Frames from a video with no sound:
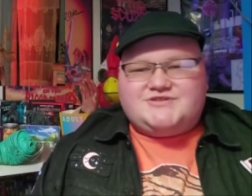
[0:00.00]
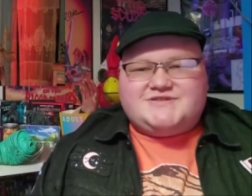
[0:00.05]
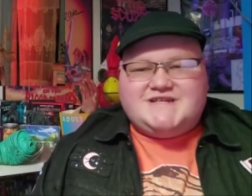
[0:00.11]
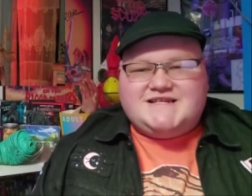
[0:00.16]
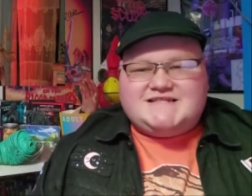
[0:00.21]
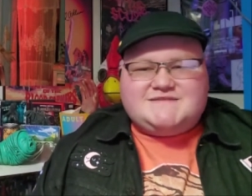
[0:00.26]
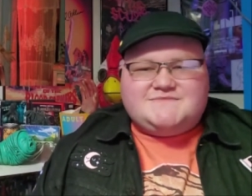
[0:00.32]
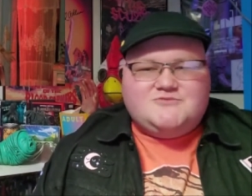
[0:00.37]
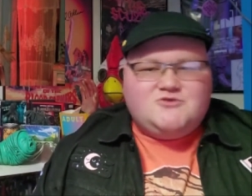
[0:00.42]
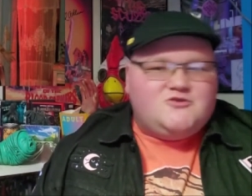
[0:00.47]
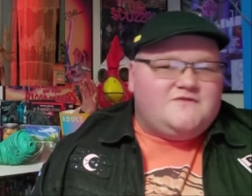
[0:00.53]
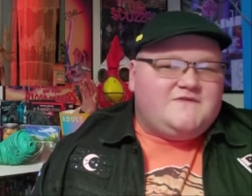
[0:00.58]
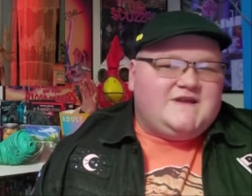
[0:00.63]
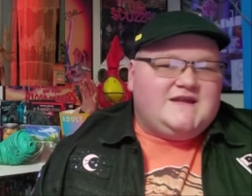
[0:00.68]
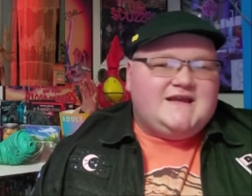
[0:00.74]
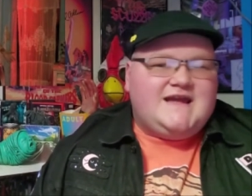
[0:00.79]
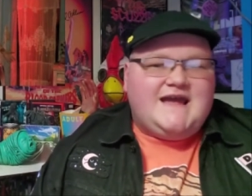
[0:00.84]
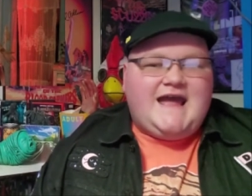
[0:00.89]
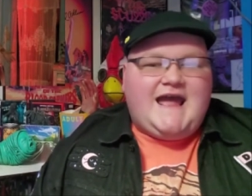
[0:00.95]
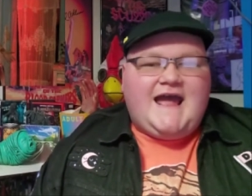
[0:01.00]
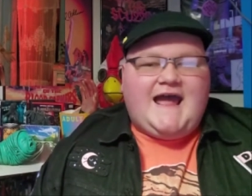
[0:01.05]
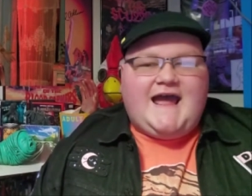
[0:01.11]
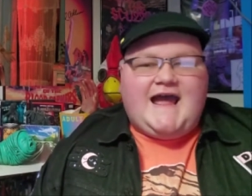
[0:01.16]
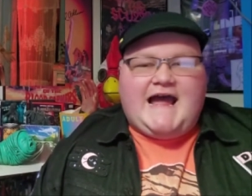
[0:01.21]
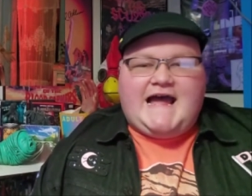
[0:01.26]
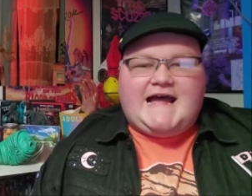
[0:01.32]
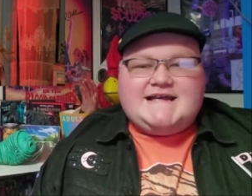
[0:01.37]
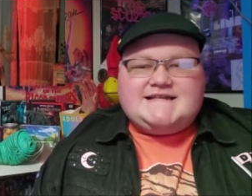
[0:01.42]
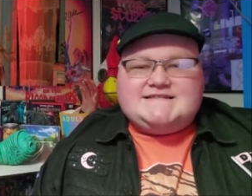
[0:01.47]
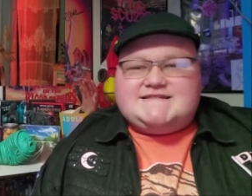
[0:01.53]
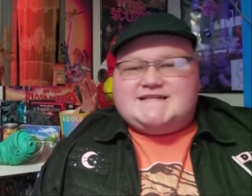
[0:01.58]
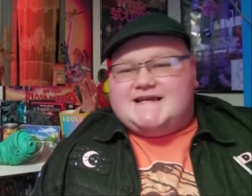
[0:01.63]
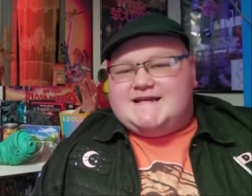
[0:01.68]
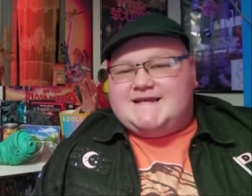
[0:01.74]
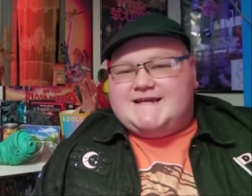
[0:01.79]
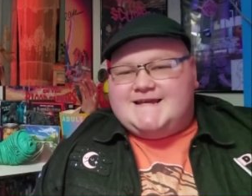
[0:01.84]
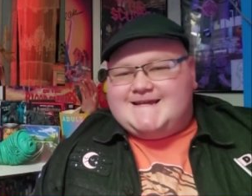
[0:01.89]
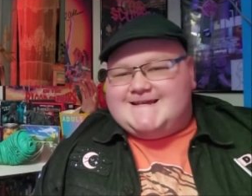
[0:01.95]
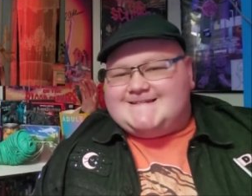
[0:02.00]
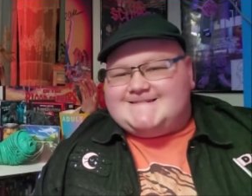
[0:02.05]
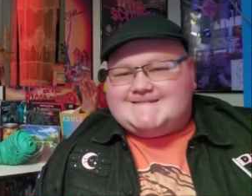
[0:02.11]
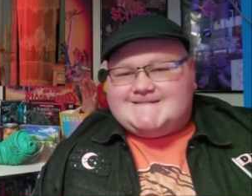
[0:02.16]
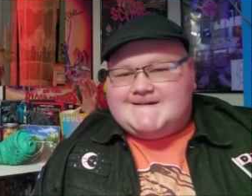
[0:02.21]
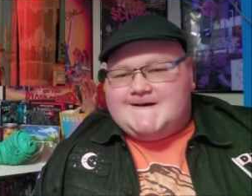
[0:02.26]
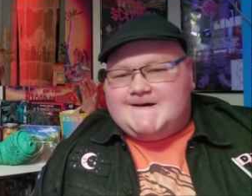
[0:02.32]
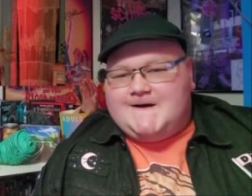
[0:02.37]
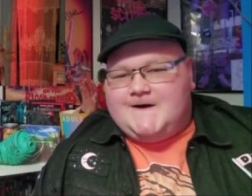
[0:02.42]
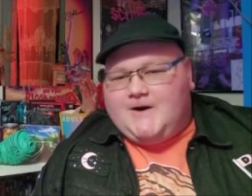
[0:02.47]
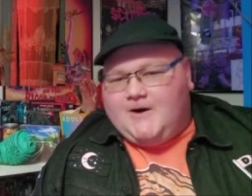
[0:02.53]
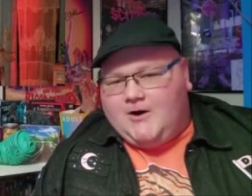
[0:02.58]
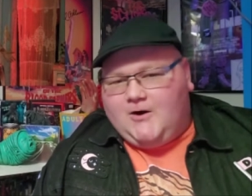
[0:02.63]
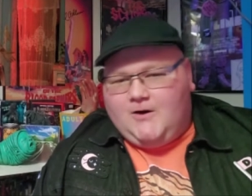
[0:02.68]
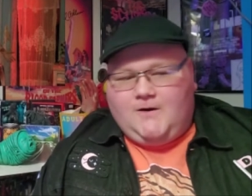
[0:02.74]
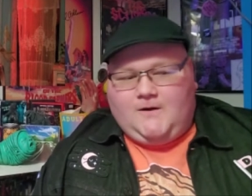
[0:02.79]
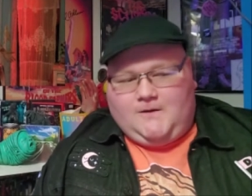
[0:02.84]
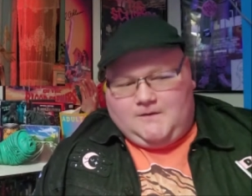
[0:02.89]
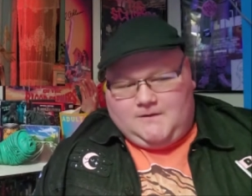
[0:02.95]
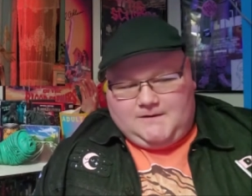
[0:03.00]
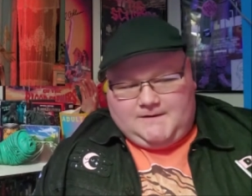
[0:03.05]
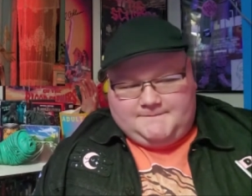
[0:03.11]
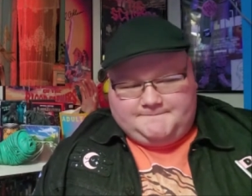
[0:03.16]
This movie has it all.